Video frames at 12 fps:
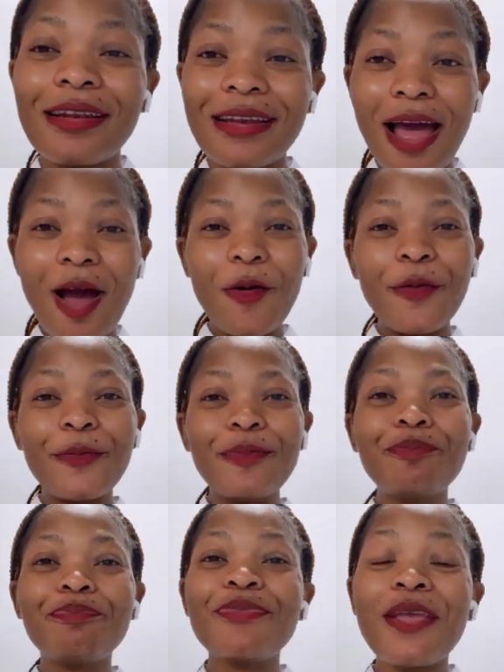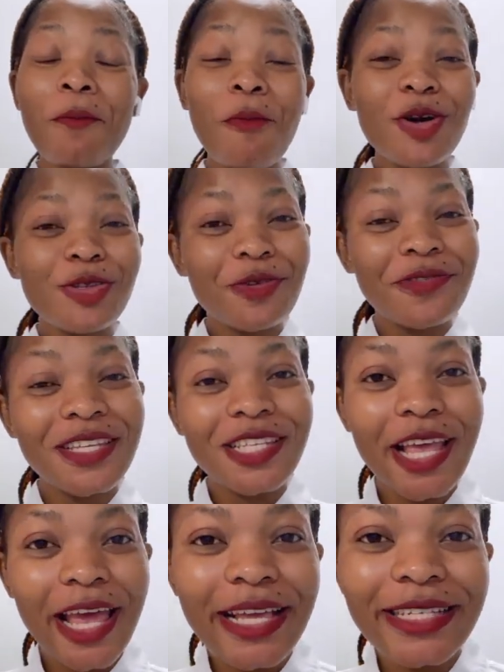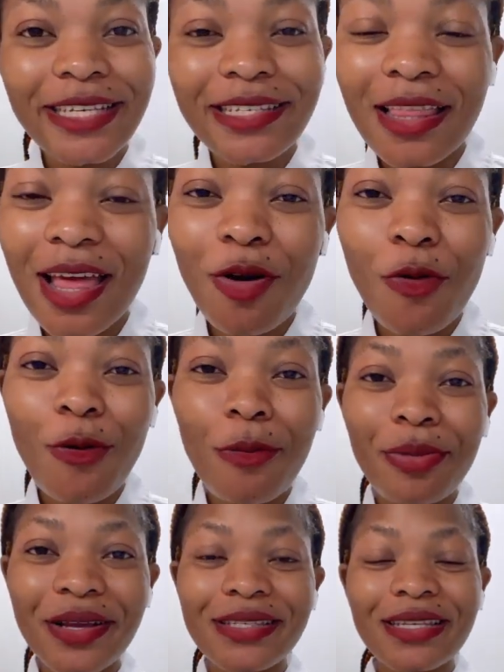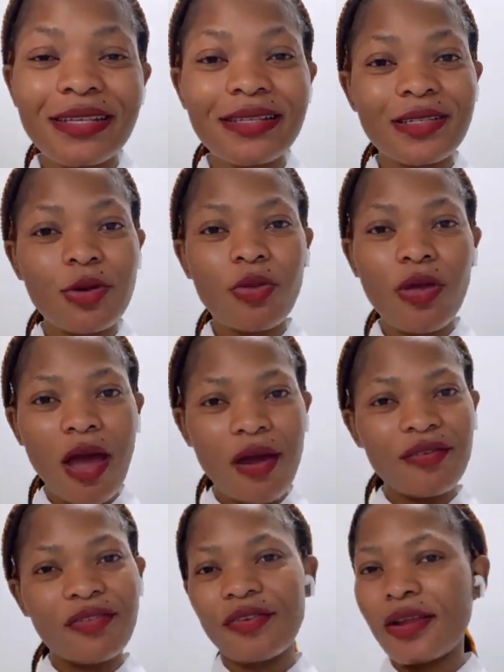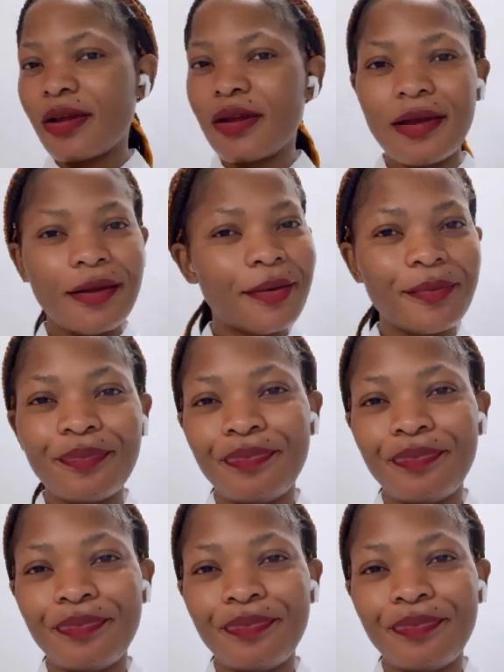Now most of these agents, they are all based in South Africa.